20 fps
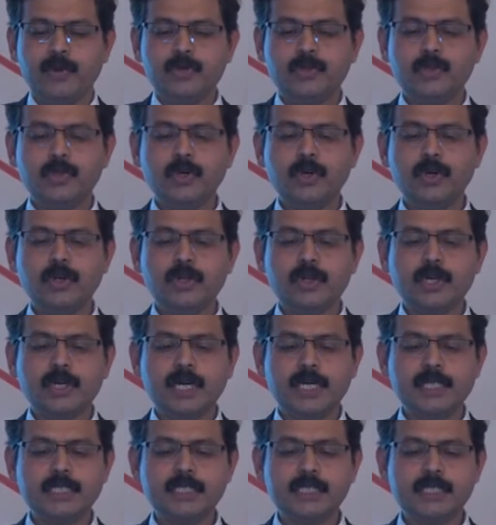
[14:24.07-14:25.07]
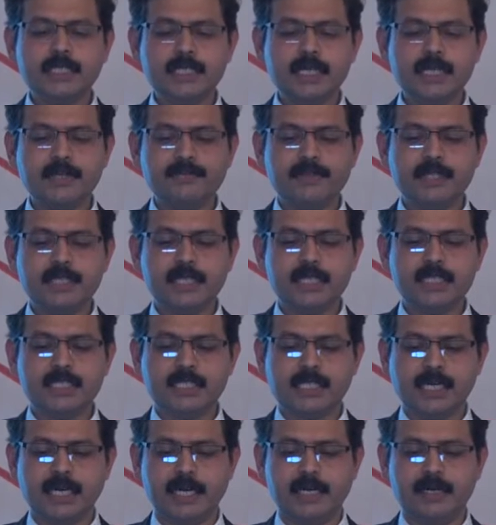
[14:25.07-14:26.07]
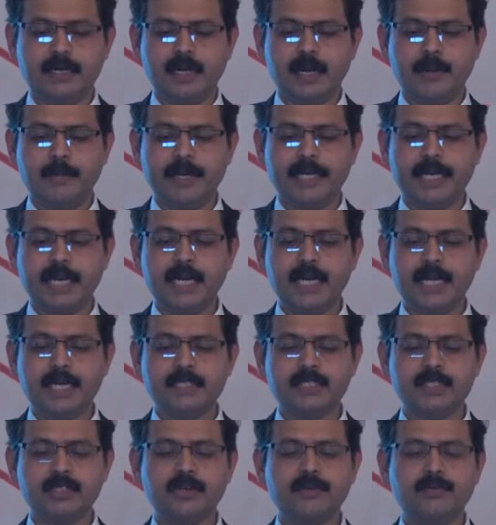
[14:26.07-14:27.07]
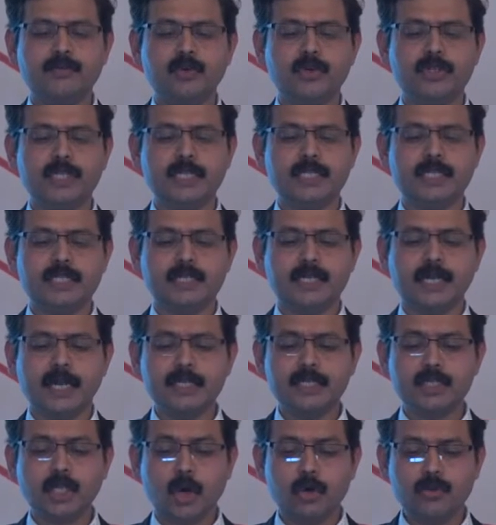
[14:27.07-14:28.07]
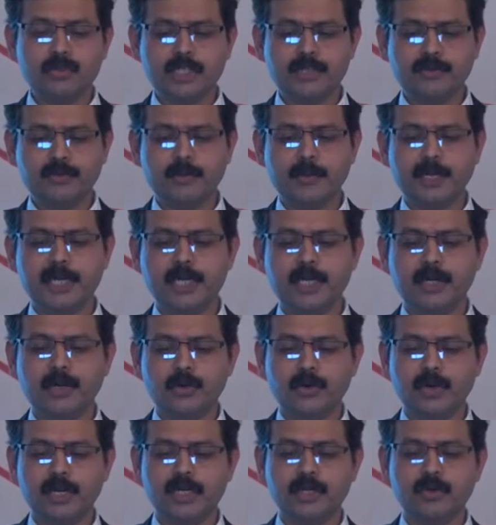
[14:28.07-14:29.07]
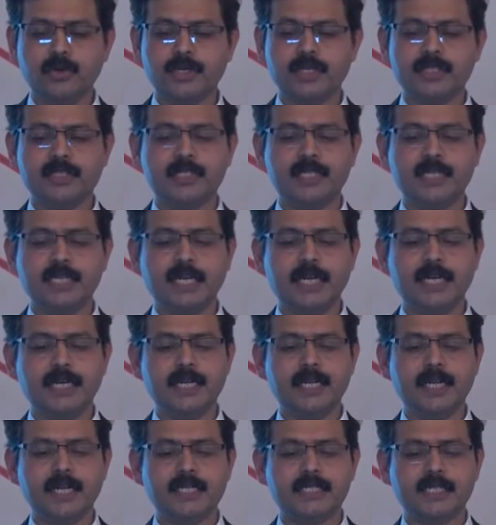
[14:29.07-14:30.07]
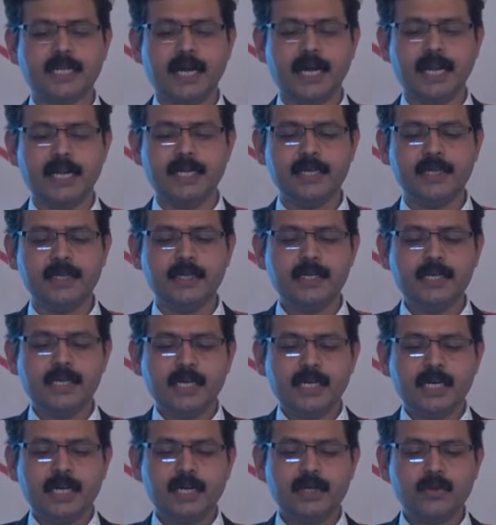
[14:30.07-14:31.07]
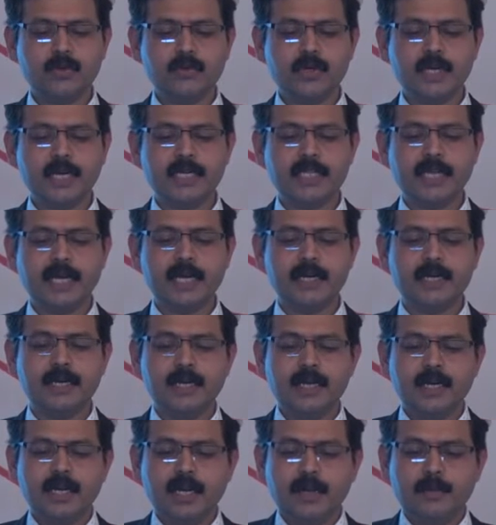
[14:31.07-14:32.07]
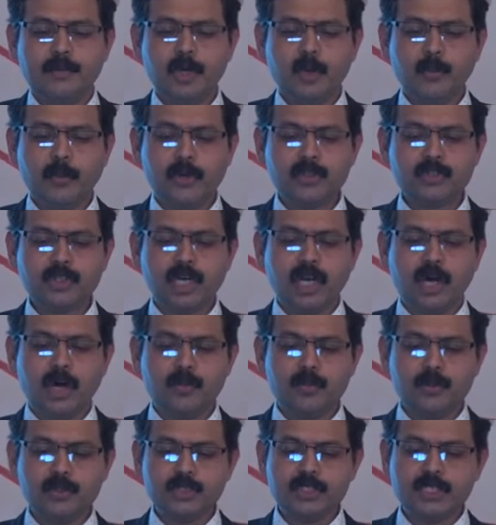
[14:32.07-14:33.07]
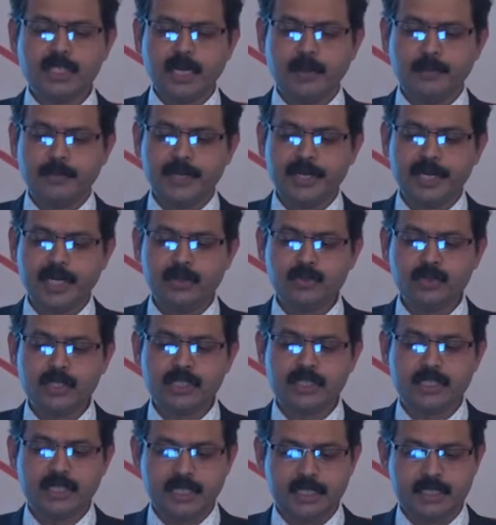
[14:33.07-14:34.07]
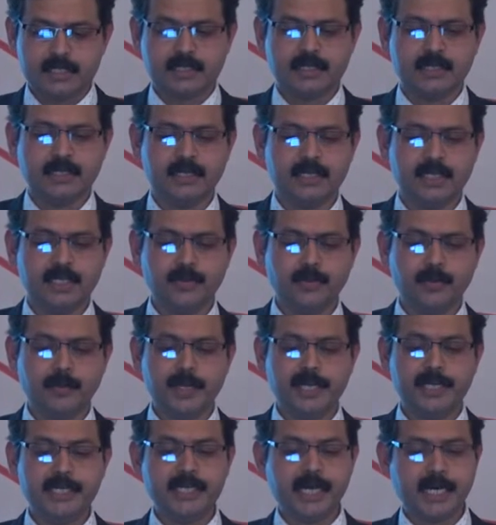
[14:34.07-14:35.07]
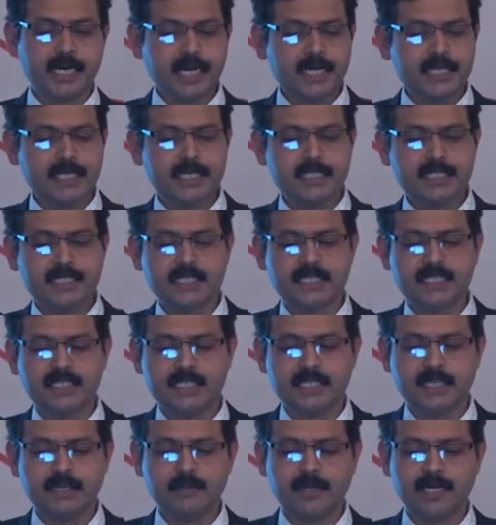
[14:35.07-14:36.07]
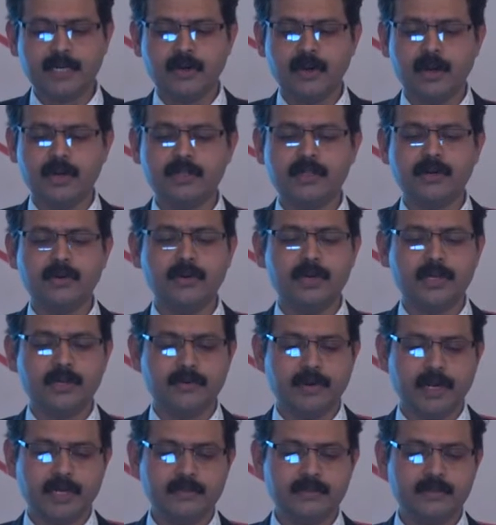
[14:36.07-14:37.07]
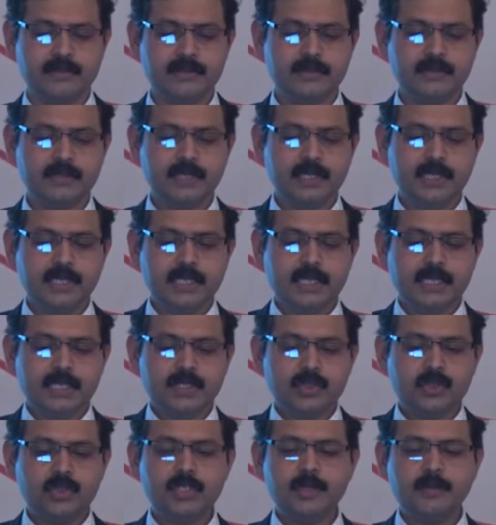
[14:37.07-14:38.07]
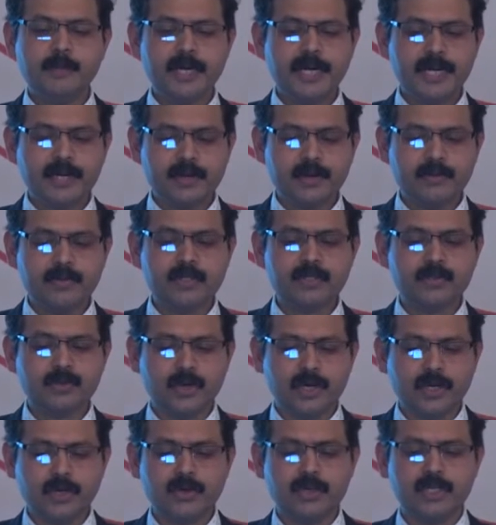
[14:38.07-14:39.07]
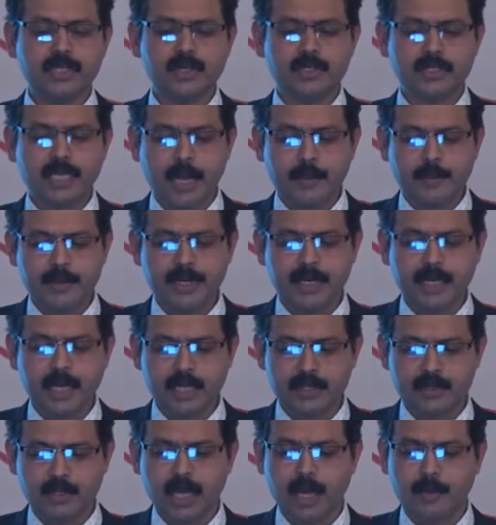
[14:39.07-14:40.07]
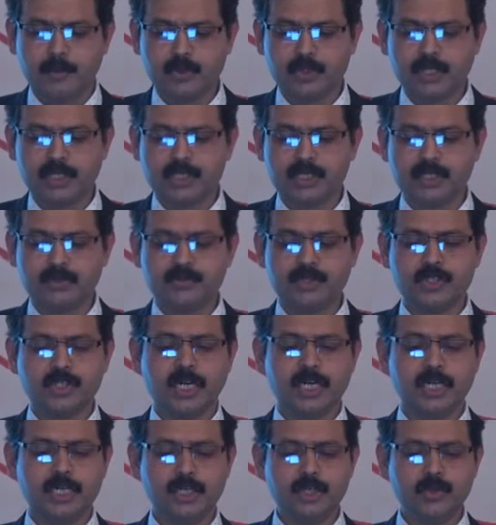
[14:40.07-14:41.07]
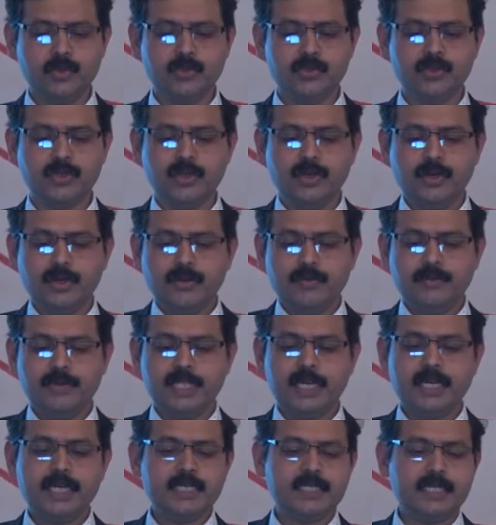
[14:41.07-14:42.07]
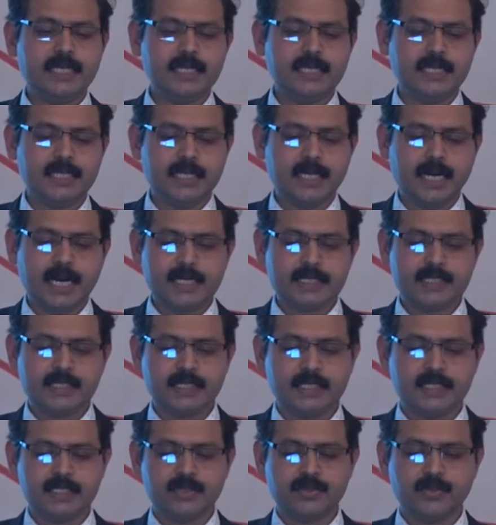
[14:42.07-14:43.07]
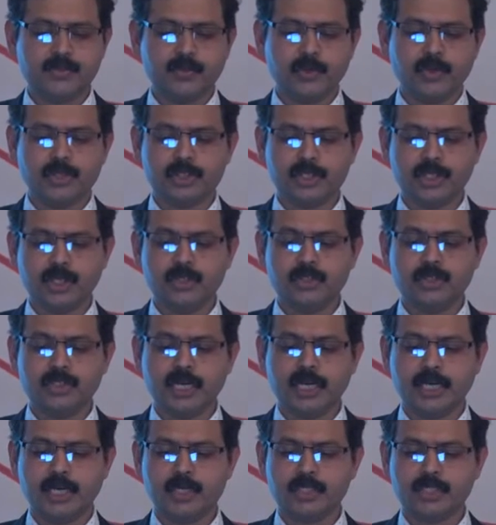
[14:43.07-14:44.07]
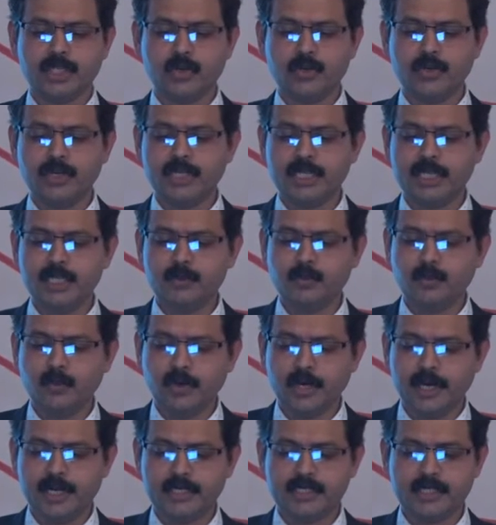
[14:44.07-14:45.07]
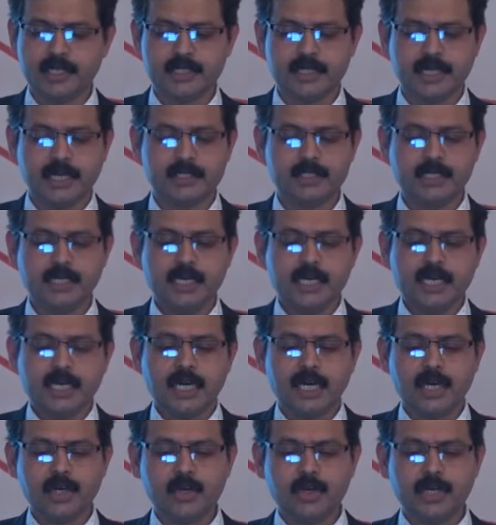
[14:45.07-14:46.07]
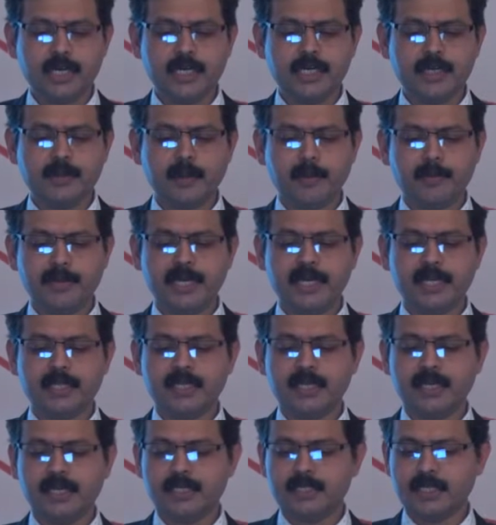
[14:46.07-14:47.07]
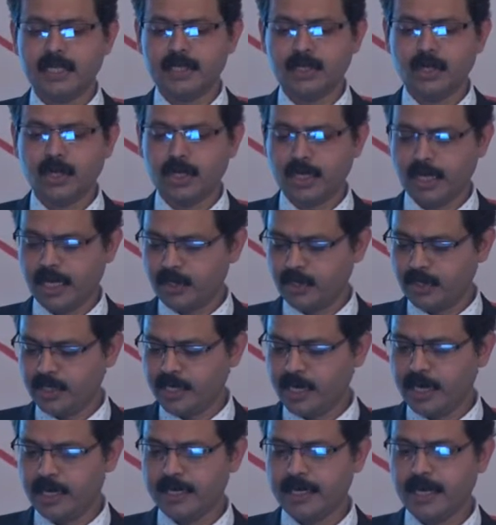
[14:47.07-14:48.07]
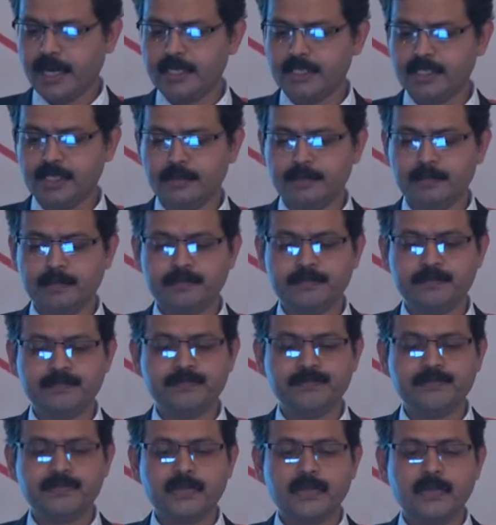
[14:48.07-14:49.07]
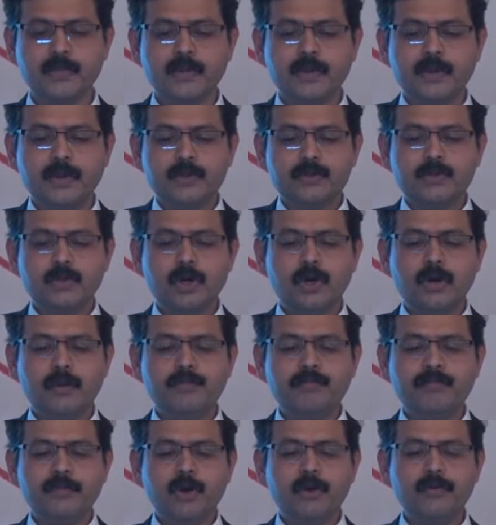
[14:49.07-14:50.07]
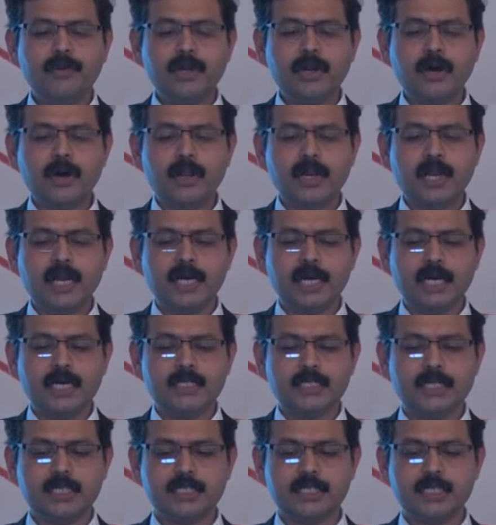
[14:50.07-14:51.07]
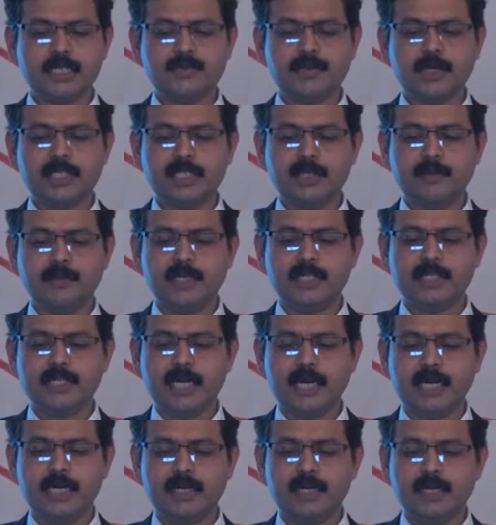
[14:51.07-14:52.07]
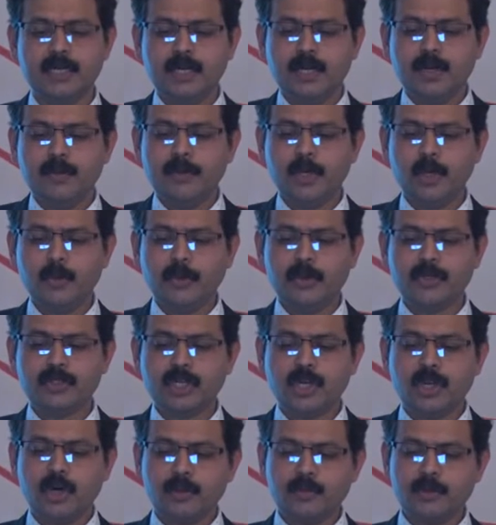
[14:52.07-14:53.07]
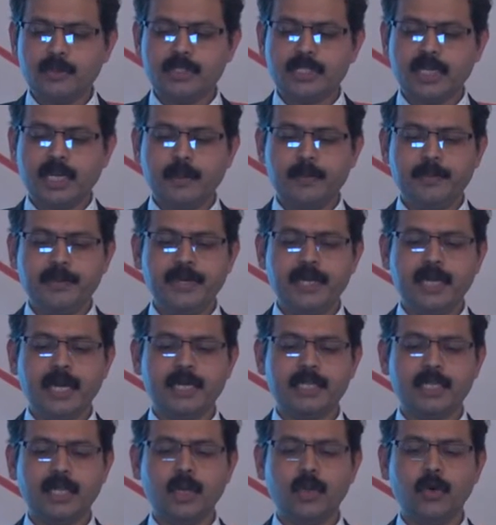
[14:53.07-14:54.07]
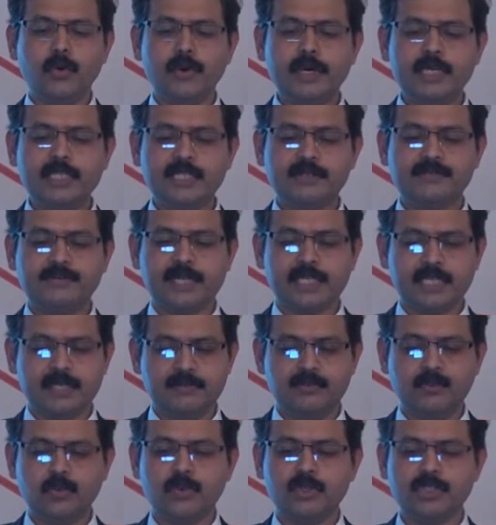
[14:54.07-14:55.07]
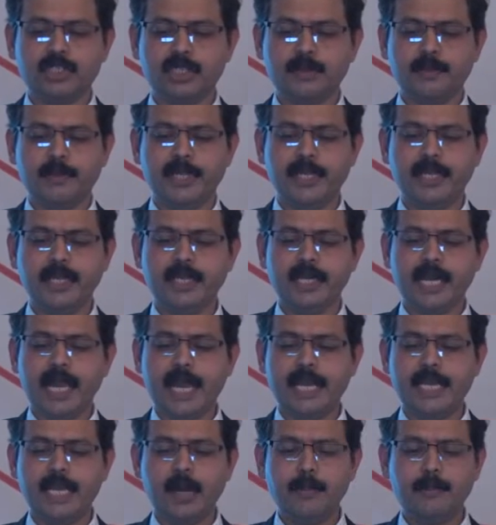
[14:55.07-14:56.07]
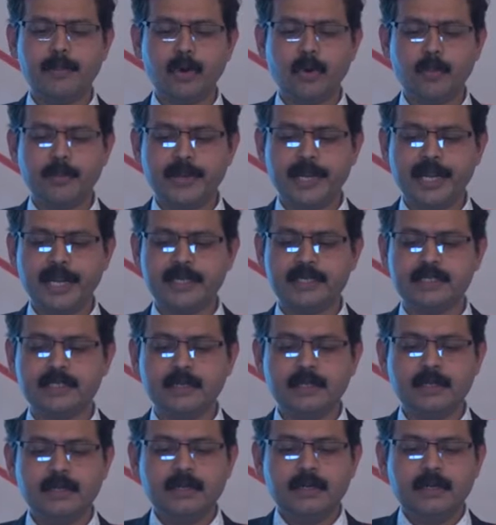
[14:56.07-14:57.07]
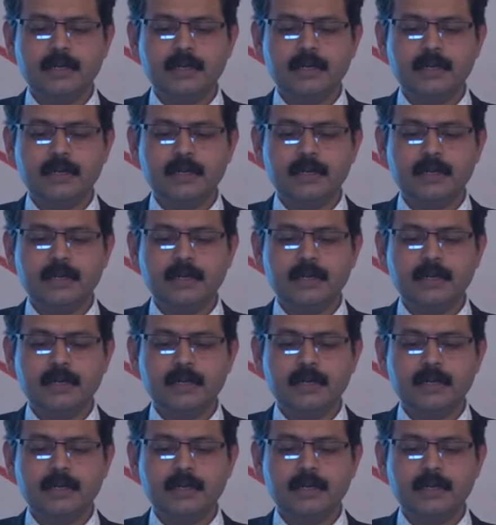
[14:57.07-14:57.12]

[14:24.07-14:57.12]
So, consistent with this trend, a meta-analysis of more than 39,000 women enrolled in 23 clinical trials concluded that menopausal hormone therapy reduces risk in women younger than 60 years, but not the older ones. So, debate was going on timing hypothesis, which continues with the recent RCTs focusing on surrogate endpoints such as carotid intima media thickness and carotid artery calcium. So, overall a consensus was emerged that menopausal hormone therapy at the lowest effective dose, remaining an appropriate